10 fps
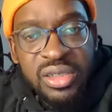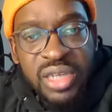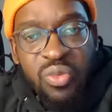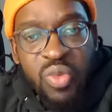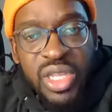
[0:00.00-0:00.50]

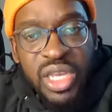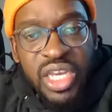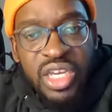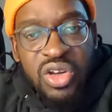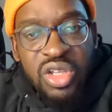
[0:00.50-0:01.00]
and went an
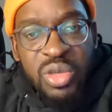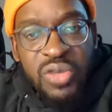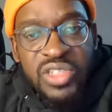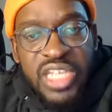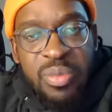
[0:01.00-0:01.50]
economy
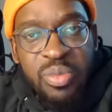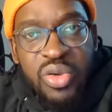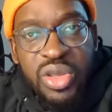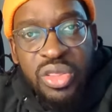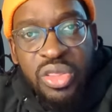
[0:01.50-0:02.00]
of
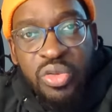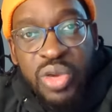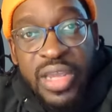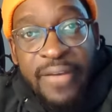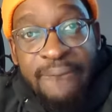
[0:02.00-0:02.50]

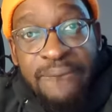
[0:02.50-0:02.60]
10.3.